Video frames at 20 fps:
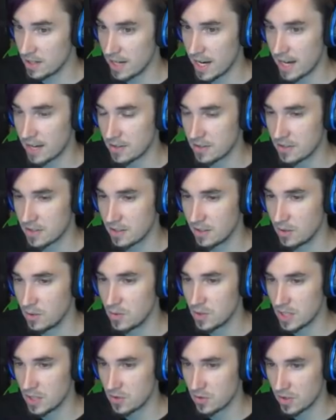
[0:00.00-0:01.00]
yeah, just
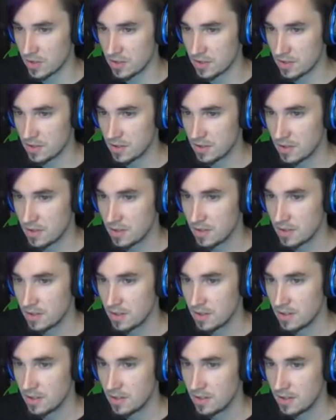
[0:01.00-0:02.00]
lose interest.
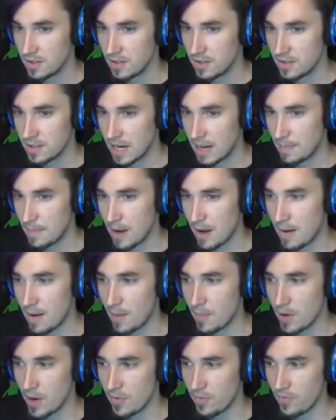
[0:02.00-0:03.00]
See, I'm not.
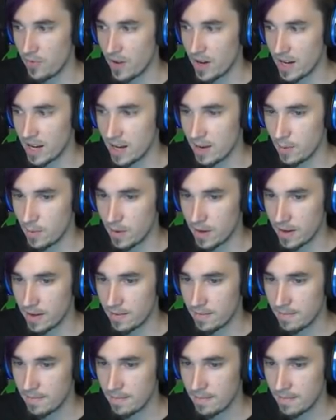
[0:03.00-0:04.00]
I'm not fun anyway.
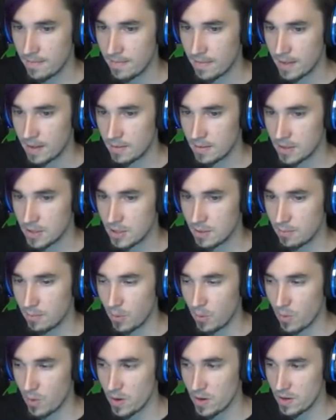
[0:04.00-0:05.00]
I'm just a
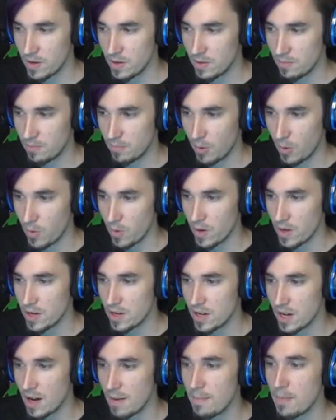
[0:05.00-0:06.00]
boring, boring,
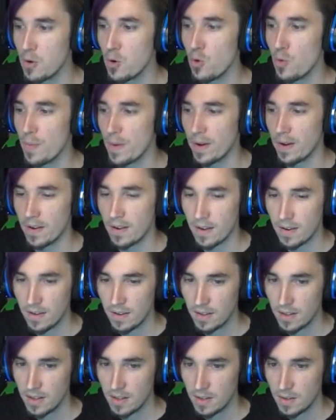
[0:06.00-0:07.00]
dumb human
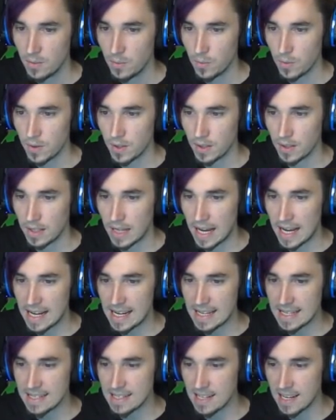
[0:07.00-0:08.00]
with a
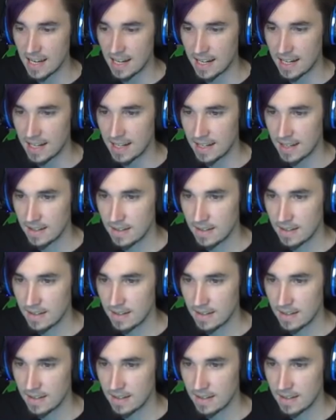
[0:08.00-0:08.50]
lighty stick.